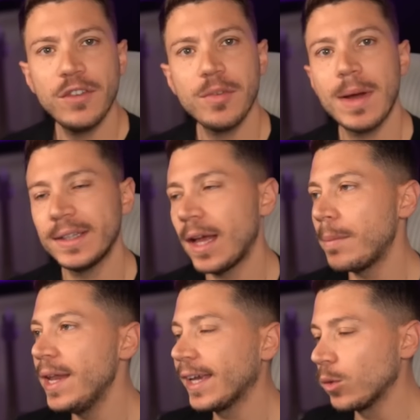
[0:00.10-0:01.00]
everybody, I'm
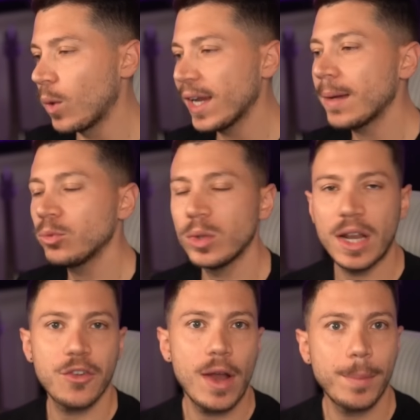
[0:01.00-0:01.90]
Nick and welcome to
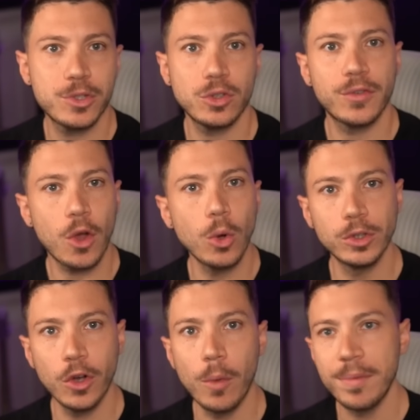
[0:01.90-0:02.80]
another episode of
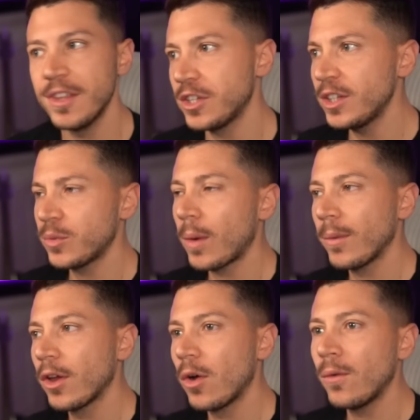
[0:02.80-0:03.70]
Code Cop, the series where we
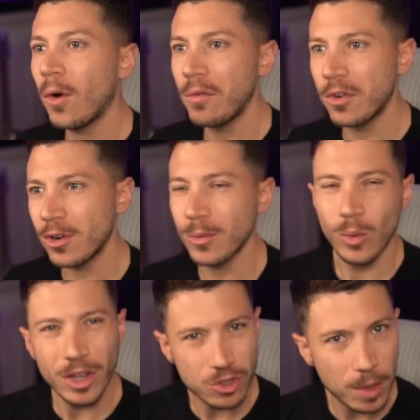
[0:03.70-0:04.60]
go over
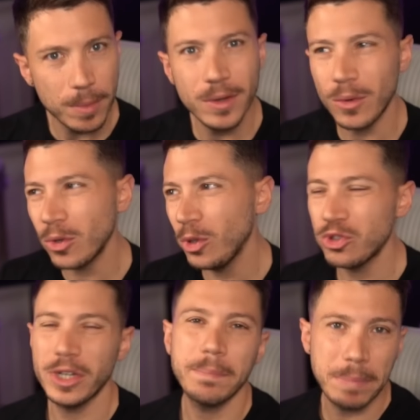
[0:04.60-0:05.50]
questionable or
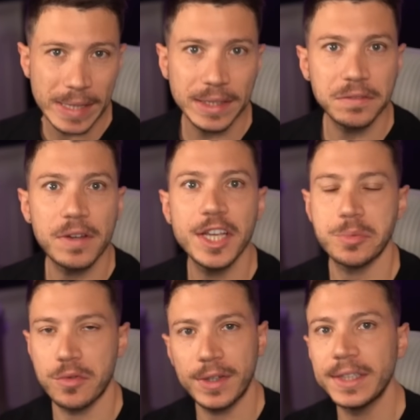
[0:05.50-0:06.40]
usually bad advice
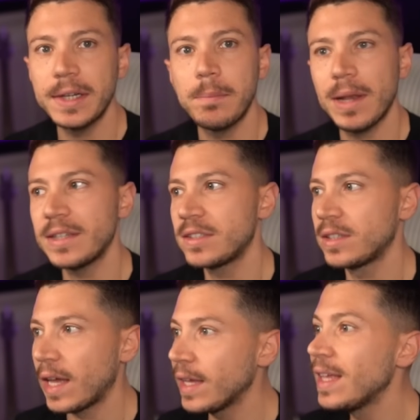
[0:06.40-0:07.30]
provided in places
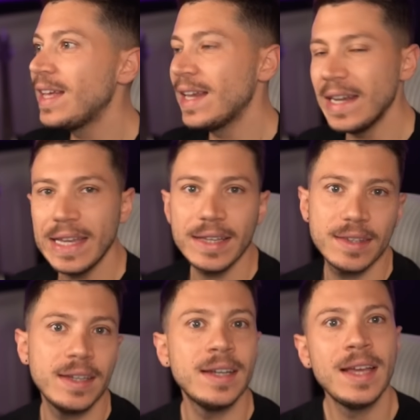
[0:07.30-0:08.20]
like LinkedIn,